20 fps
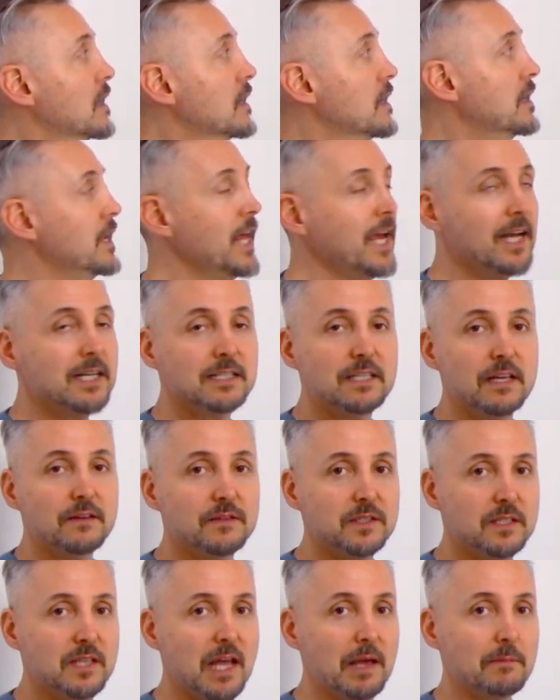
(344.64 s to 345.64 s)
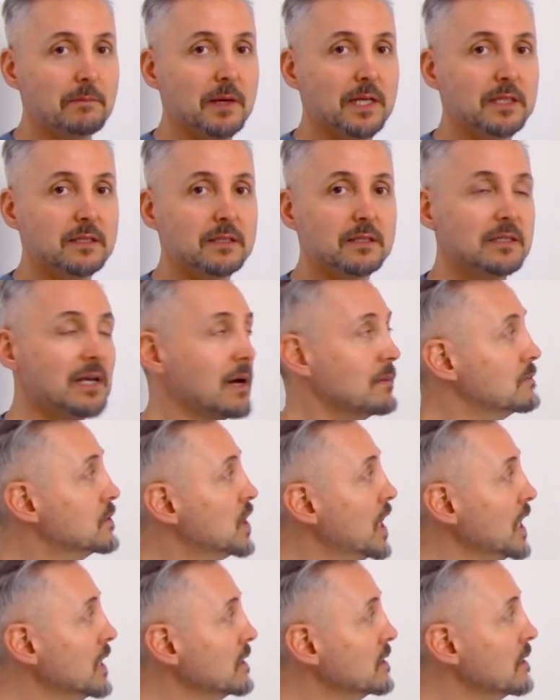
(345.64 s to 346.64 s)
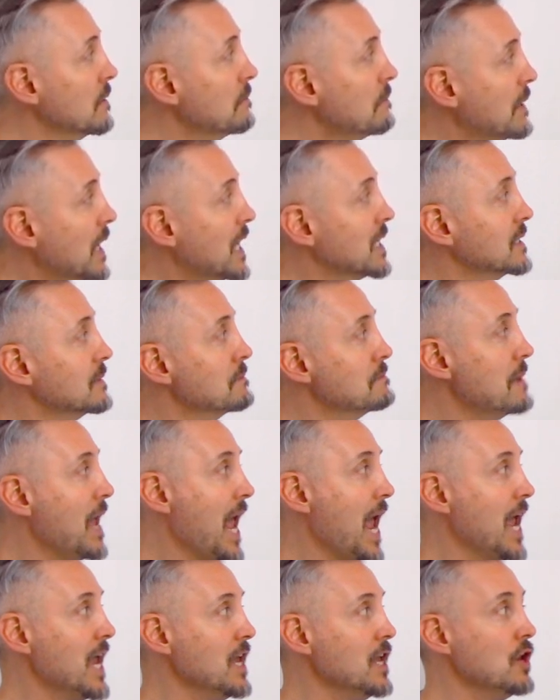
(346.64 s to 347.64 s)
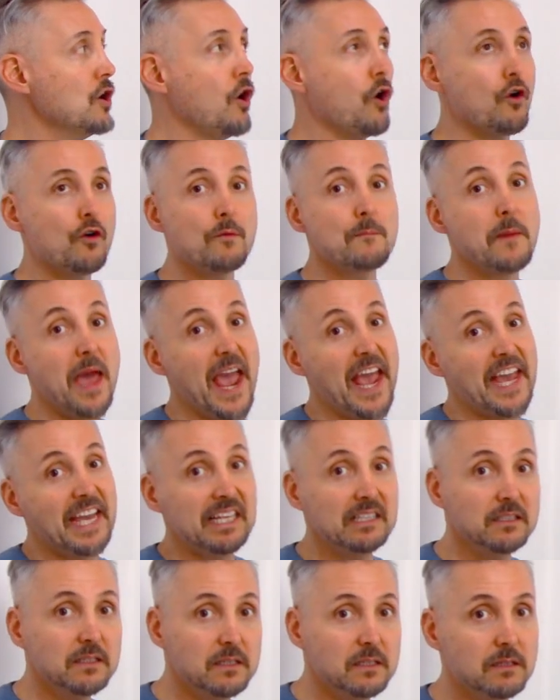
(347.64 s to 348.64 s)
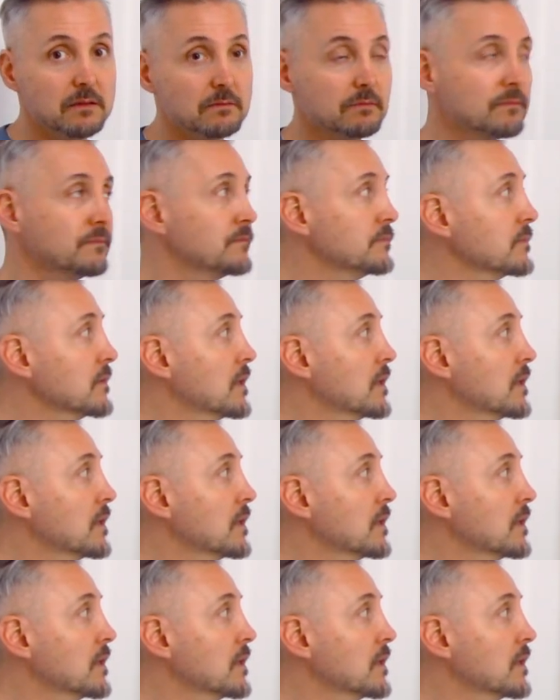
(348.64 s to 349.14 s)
Negative statements, subject plus may or mayn't,